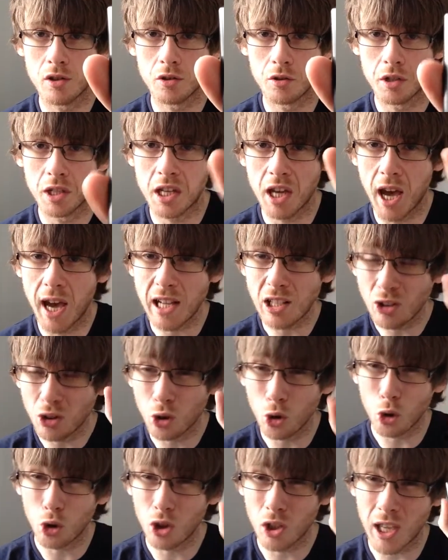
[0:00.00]
So the guy
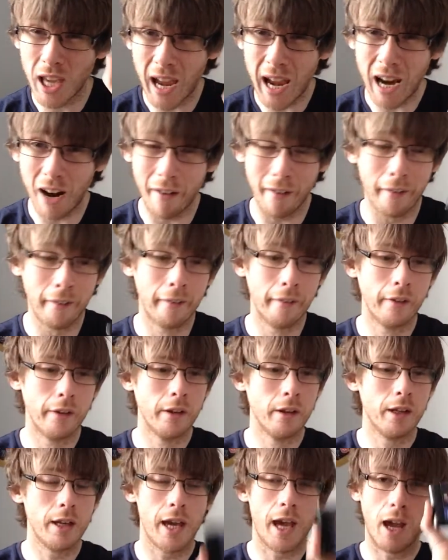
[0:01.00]
took care
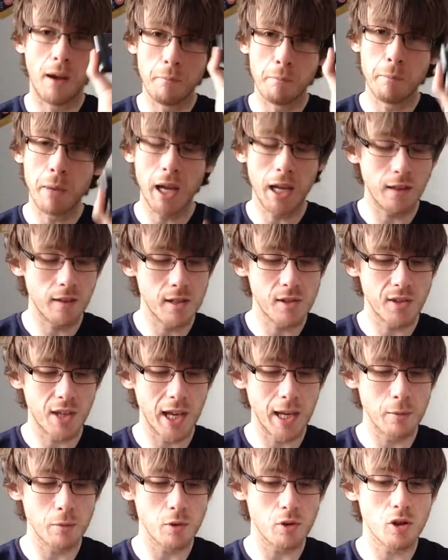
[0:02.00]
making these
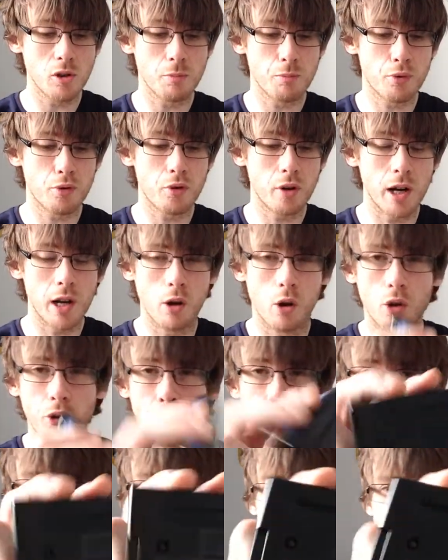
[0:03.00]
games, which is pretty
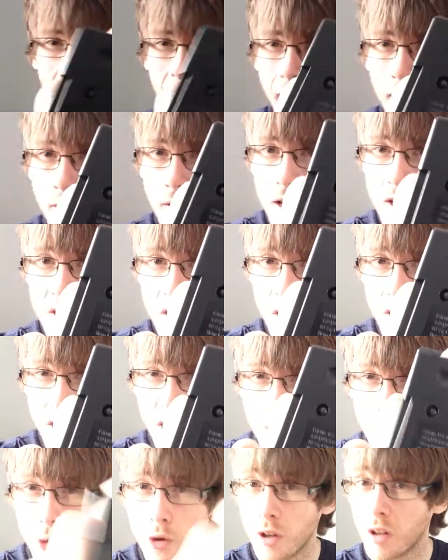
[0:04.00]
awesome. And again, it's another
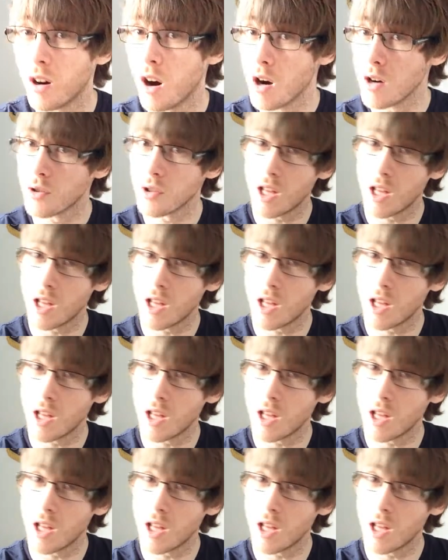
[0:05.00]
donor cart.